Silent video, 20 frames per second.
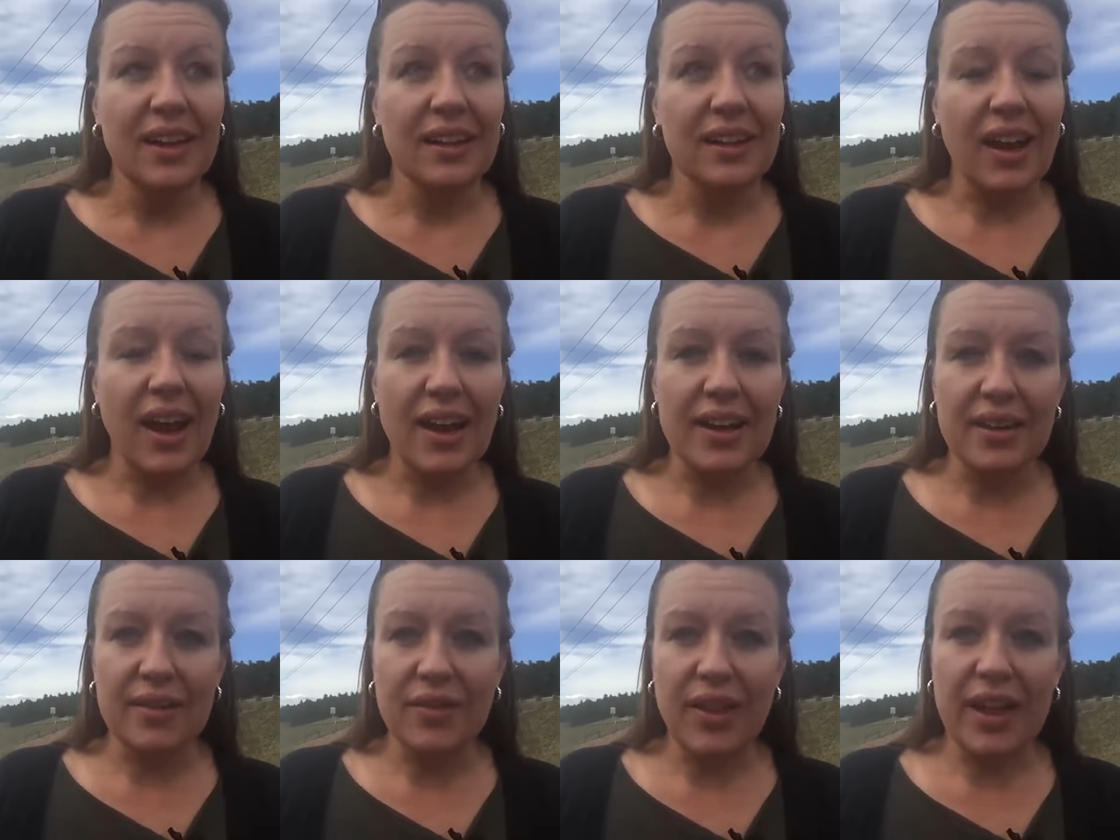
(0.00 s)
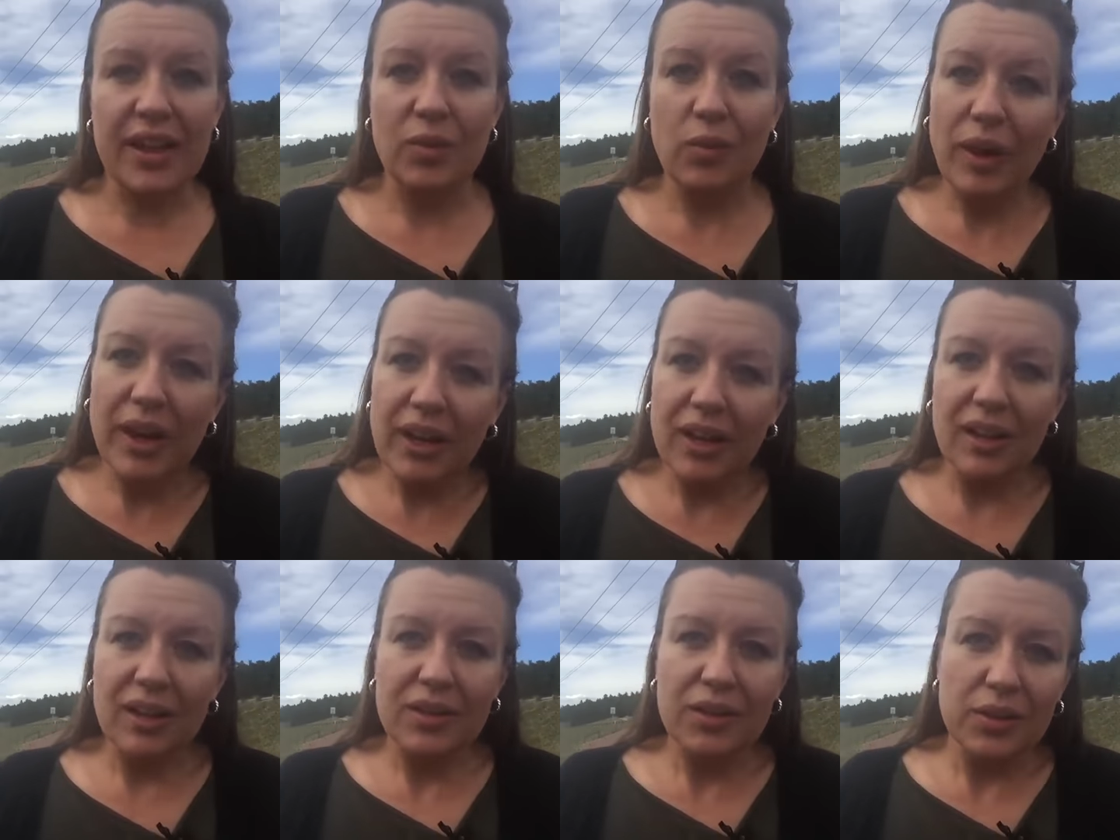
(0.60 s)
kind of like,
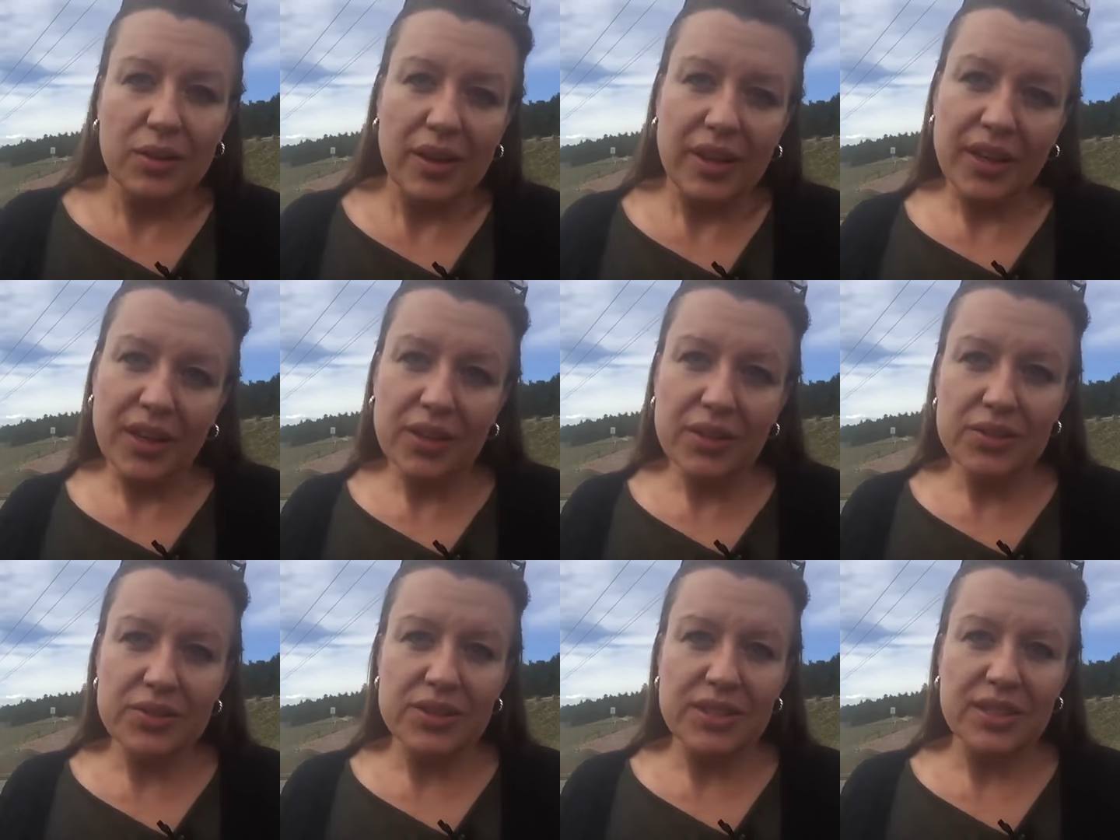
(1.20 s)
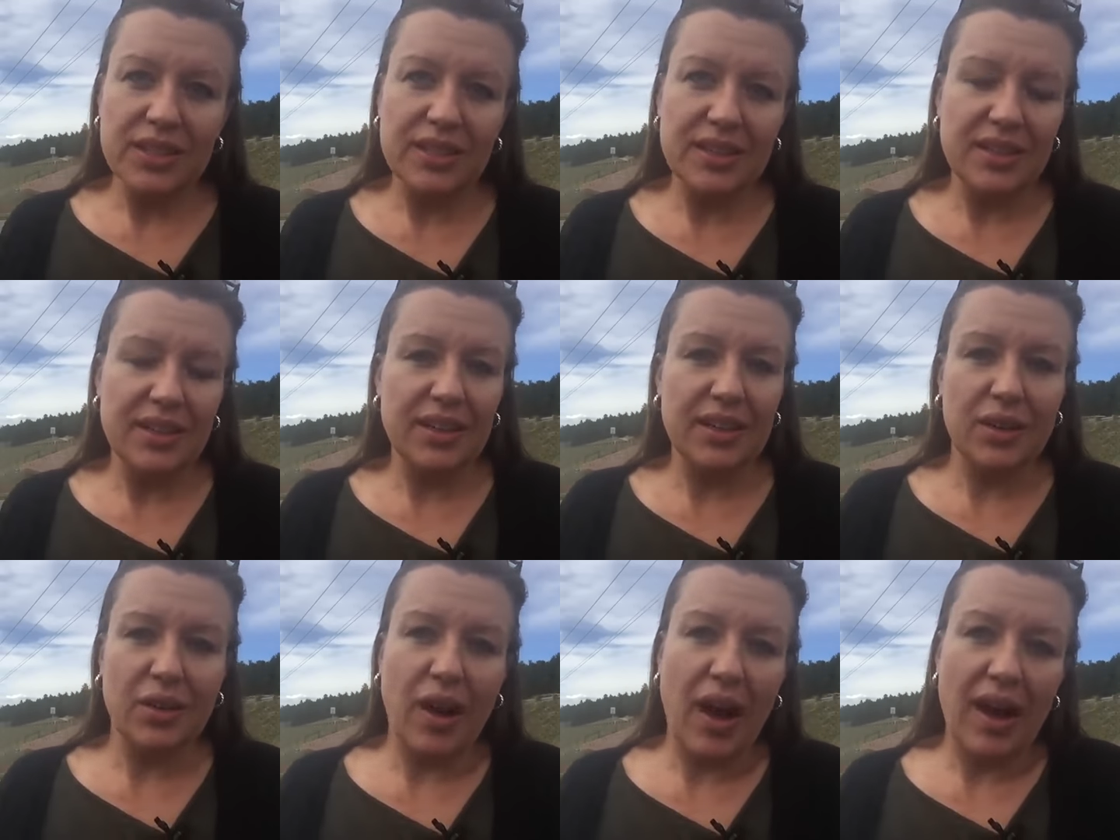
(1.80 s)
well, who are you to, you
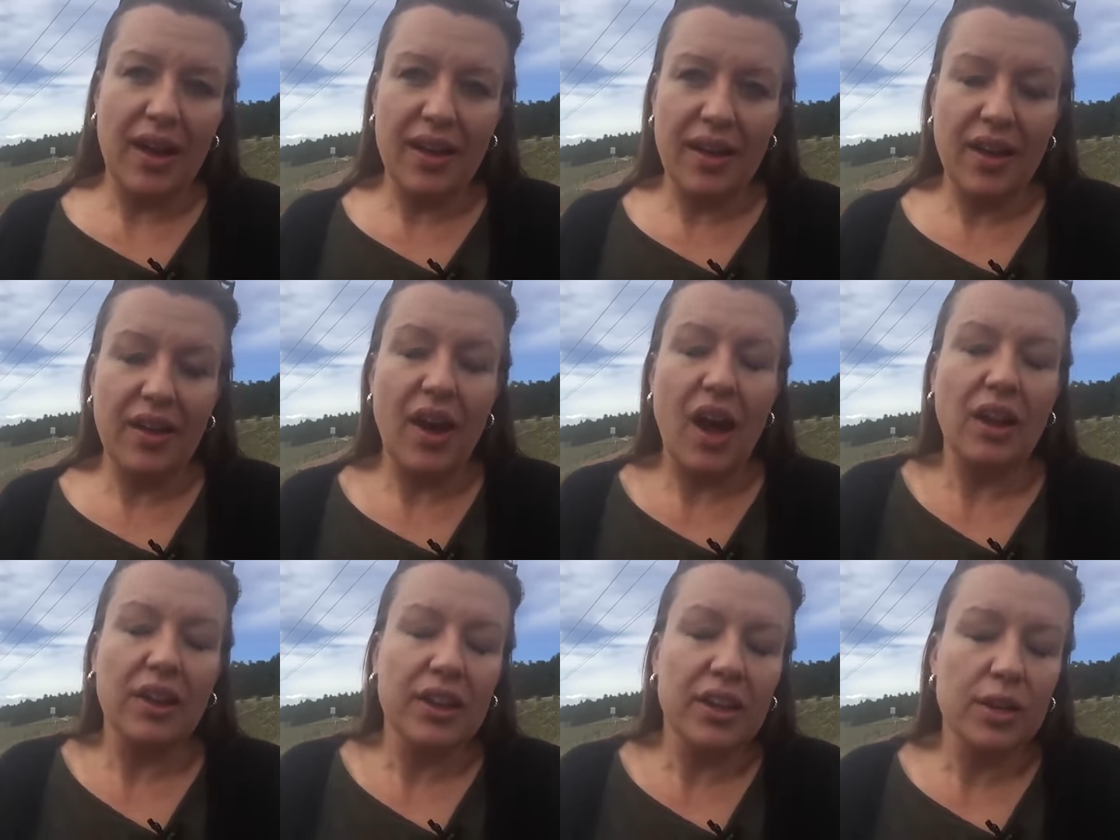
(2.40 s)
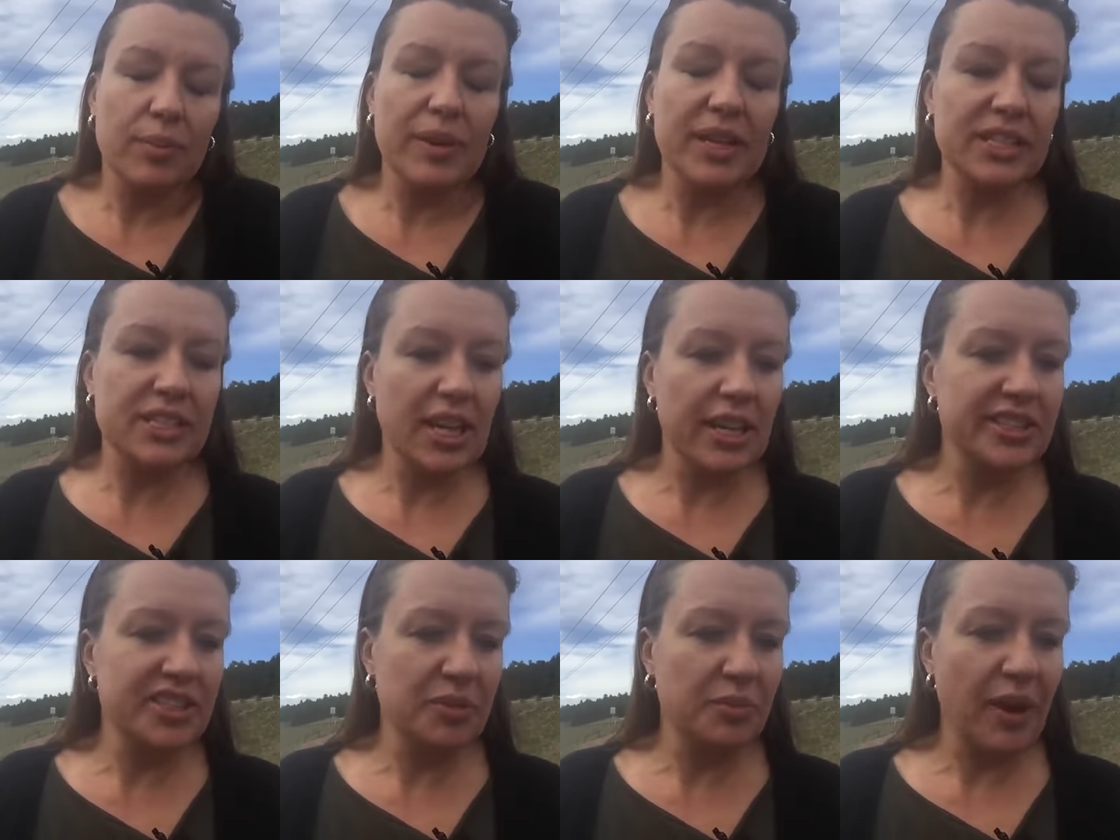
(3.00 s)
know, a little bit
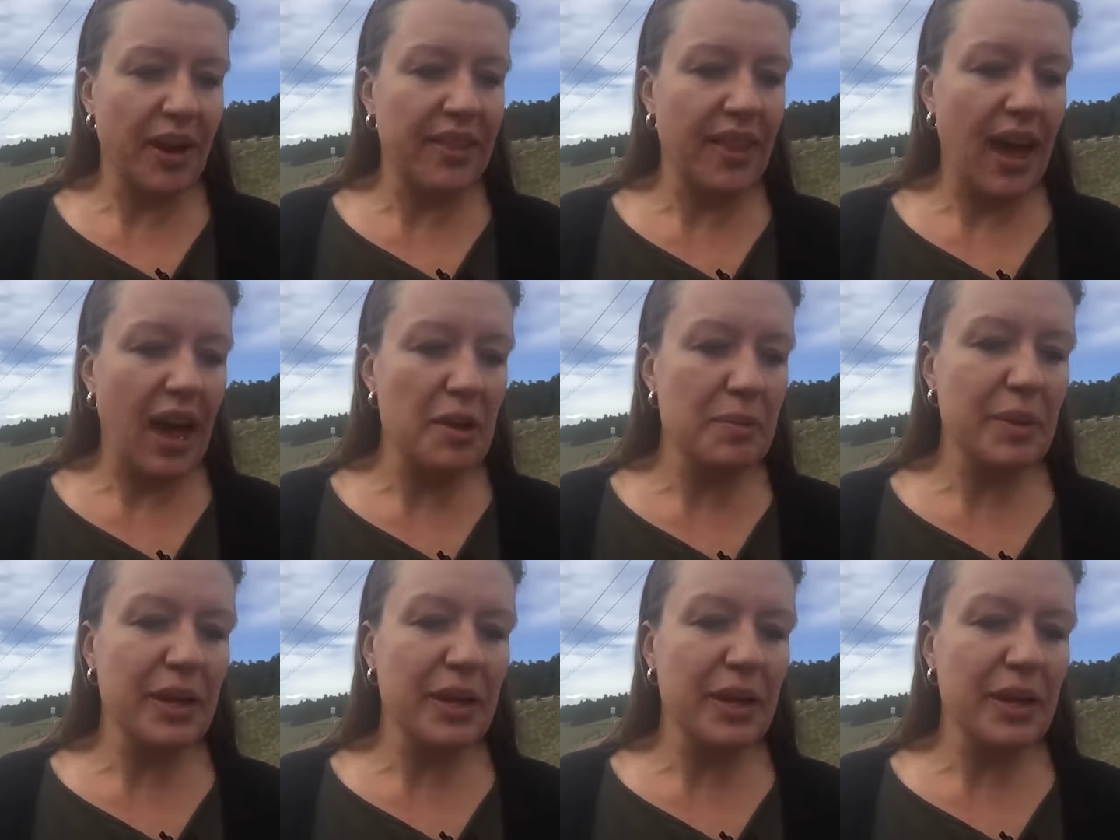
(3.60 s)
judged by that.